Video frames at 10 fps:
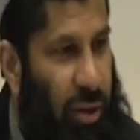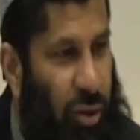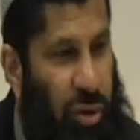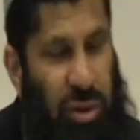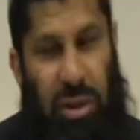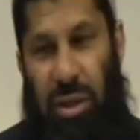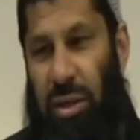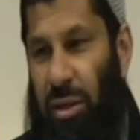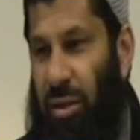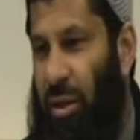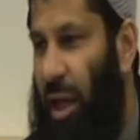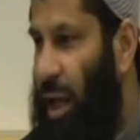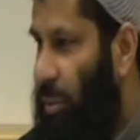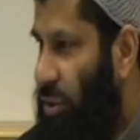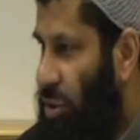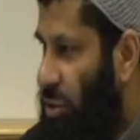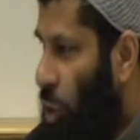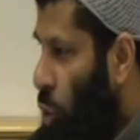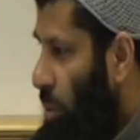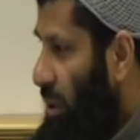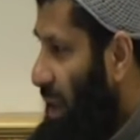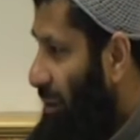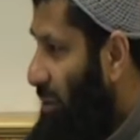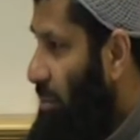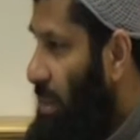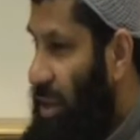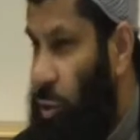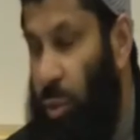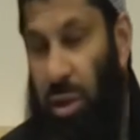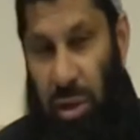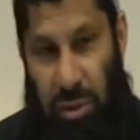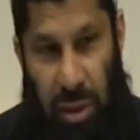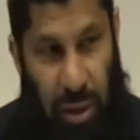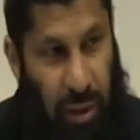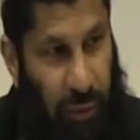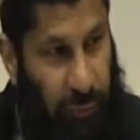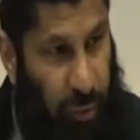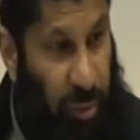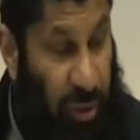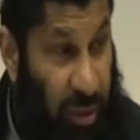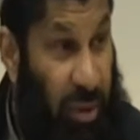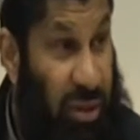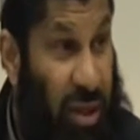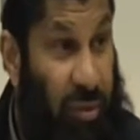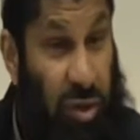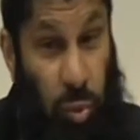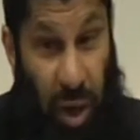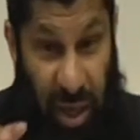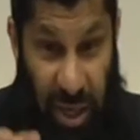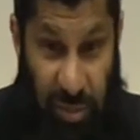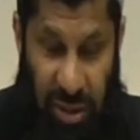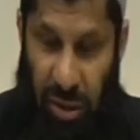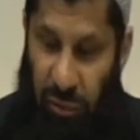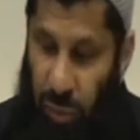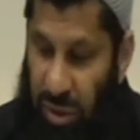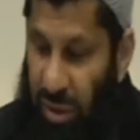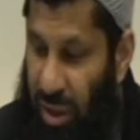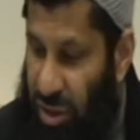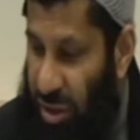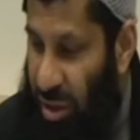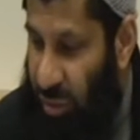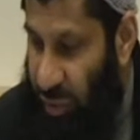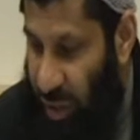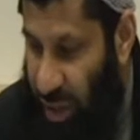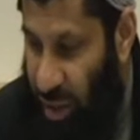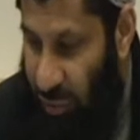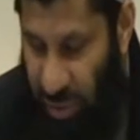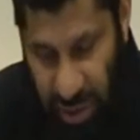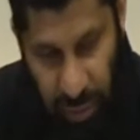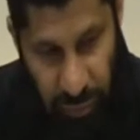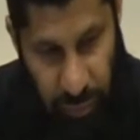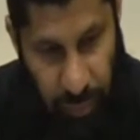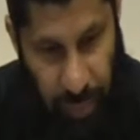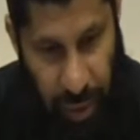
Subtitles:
You could see how much noble character and manners we learn from Ibrahim alayhi salam. This is why he himself was a nation in and of himself.